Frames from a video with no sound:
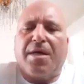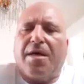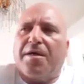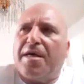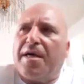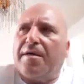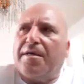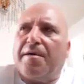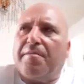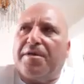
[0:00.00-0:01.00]

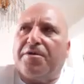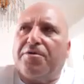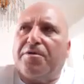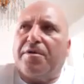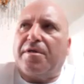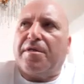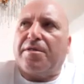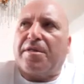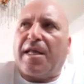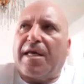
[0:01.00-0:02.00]
yeah. But
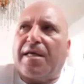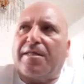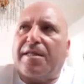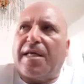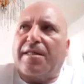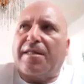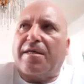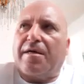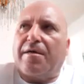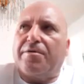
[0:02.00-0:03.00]
it's like
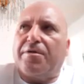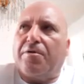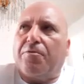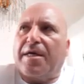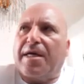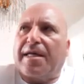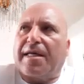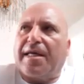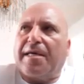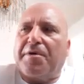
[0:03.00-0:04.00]
we got a
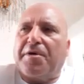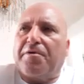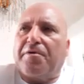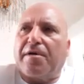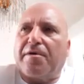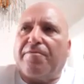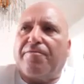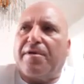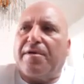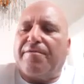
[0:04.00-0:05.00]
game here. I don't know
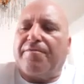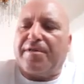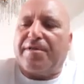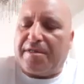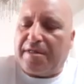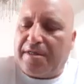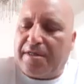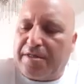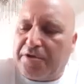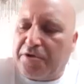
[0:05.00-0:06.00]
if it's
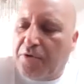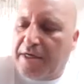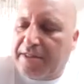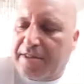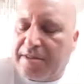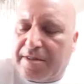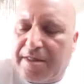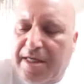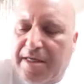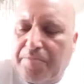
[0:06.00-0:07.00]
in US. It's the
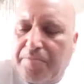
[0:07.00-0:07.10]
same.